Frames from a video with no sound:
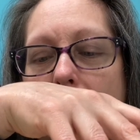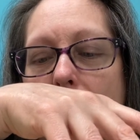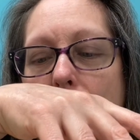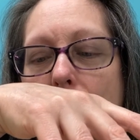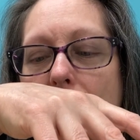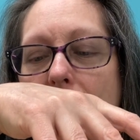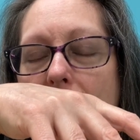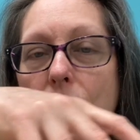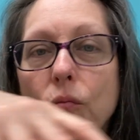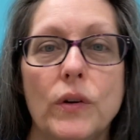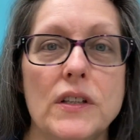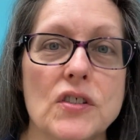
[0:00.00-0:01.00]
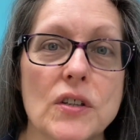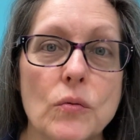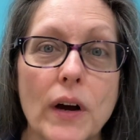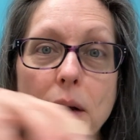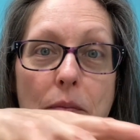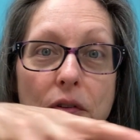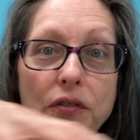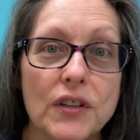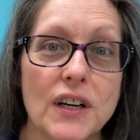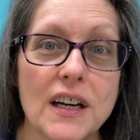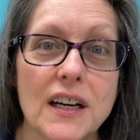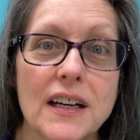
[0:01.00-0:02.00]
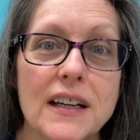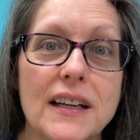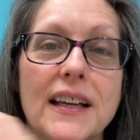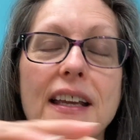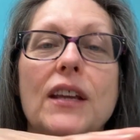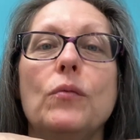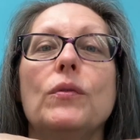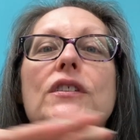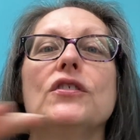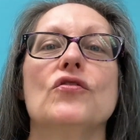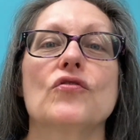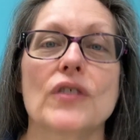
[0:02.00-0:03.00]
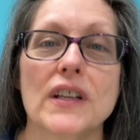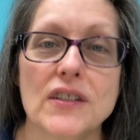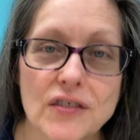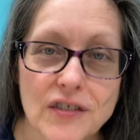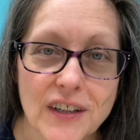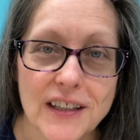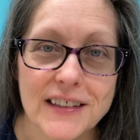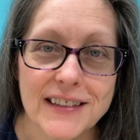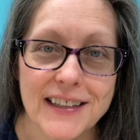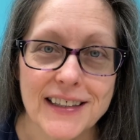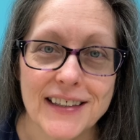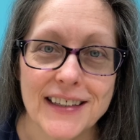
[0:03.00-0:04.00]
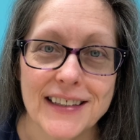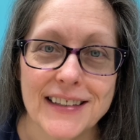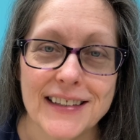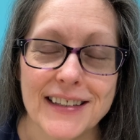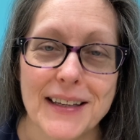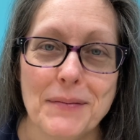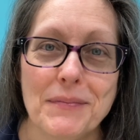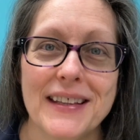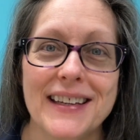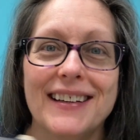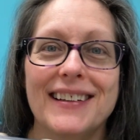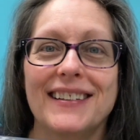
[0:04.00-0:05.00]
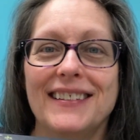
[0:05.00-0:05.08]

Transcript: where the windshield wipers are. He would stretch across there and sleep there.